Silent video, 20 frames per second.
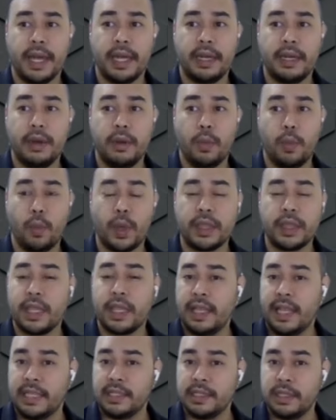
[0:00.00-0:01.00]
but what
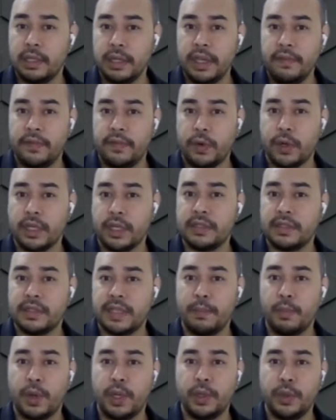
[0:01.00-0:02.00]
the client's looking for is
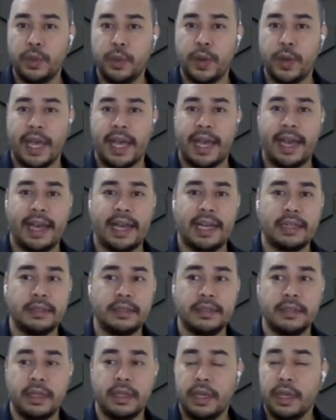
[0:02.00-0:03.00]
someone who
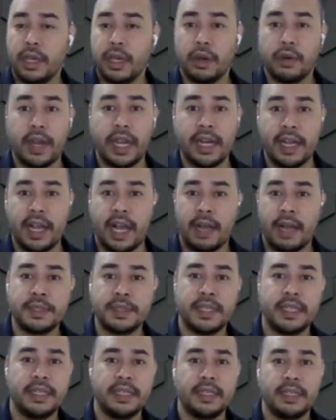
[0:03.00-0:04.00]
has great
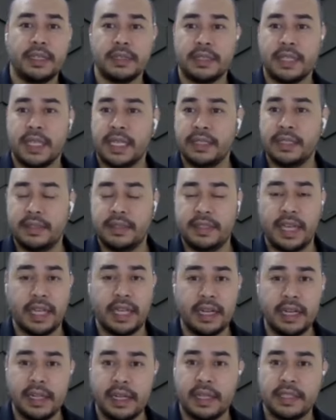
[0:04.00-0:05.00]
comm skills, has
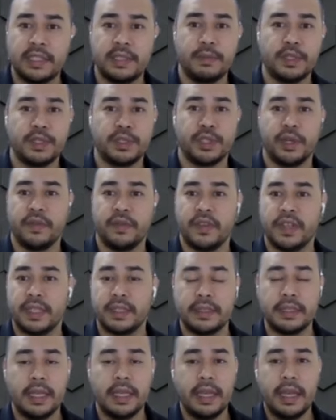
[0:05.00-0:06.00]
dealt in customer
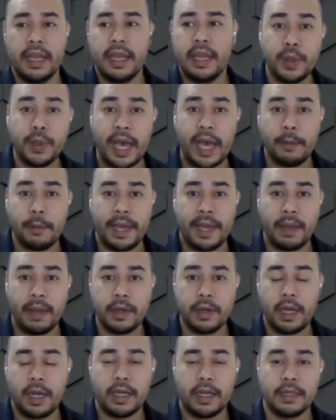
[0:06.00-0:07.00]
service, can do
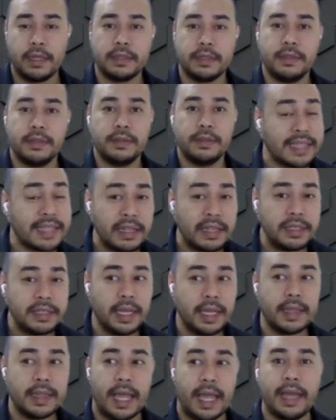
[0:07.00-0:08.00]
outbound calls. That's
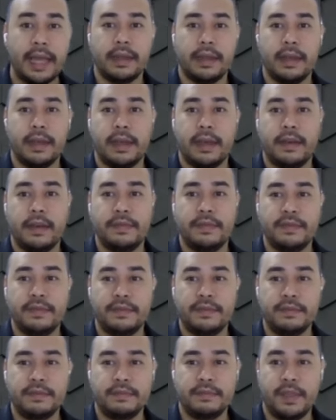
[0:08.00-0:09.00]
actually a lot
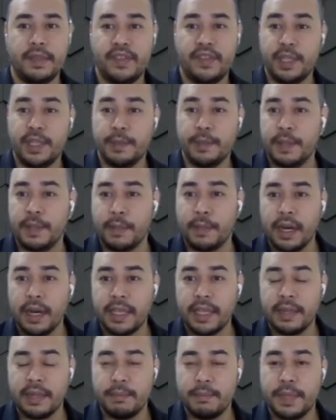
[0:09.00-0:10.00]
of the Philippine
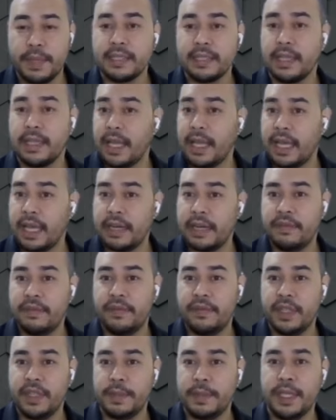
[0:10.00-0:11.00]
market because a lot
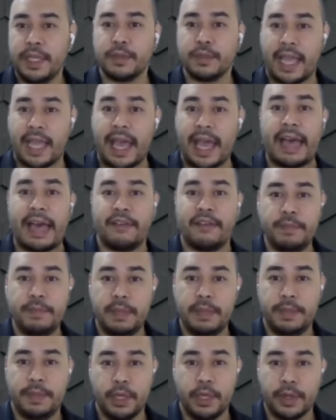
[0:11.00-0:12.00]
of Filipinos
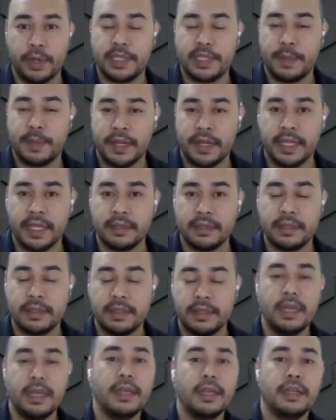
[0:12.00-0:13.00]
have BPO
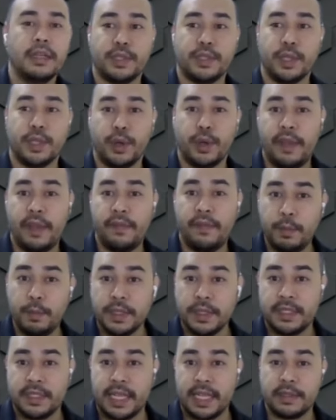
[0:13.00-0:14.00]
experience. So if
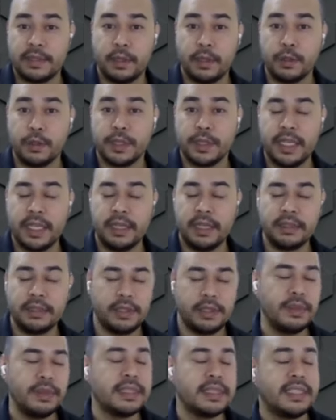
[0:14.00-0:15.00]
you possess those
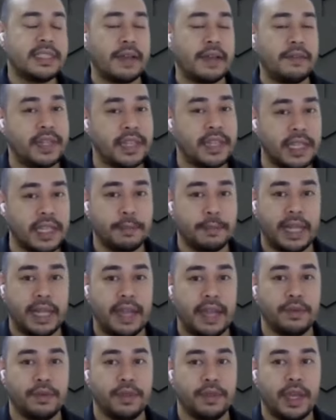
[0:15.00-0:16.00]
skills, you definitely
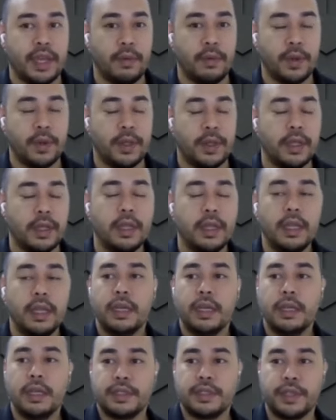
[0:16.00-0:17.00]
apply for that role.
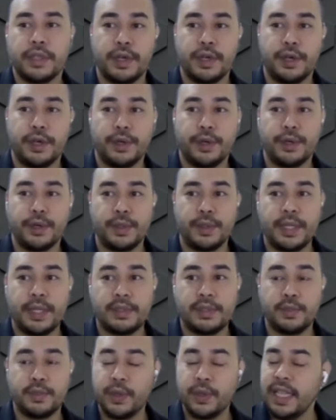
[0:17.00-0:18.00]
So
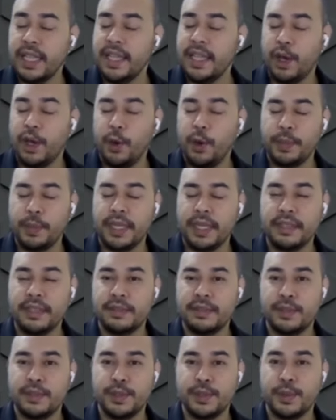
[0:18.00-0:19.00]
it's really
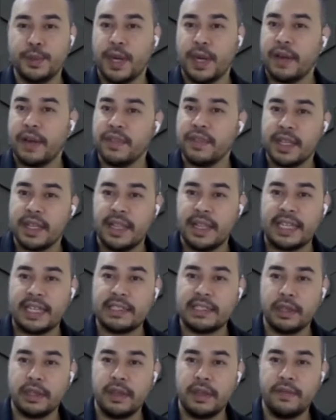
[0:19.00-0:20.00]
open to whatever the
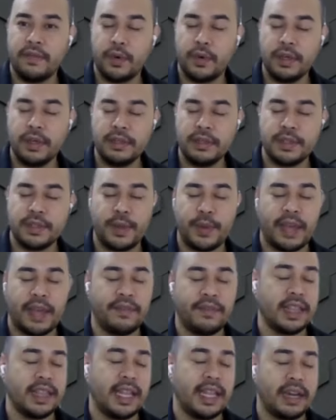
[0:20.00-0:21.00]
client's looking for. So we
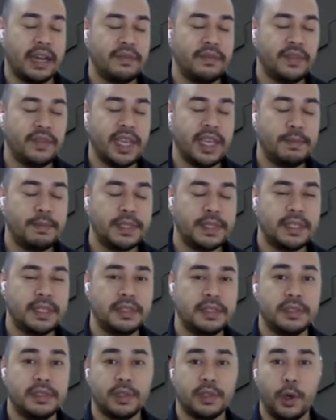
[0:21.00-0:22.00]
have a lot of VA
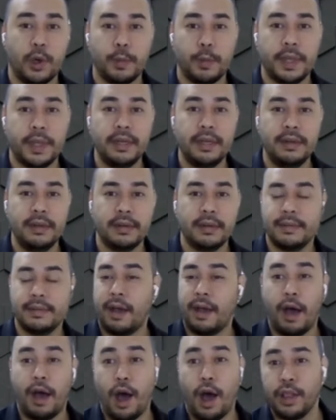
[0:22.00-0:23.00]
positions open.
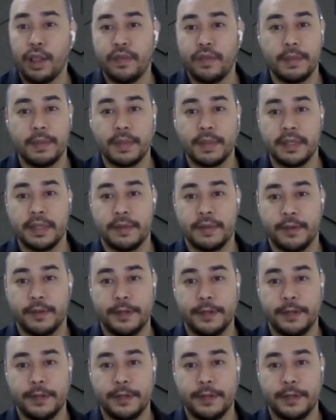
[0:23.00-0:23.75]
All of them are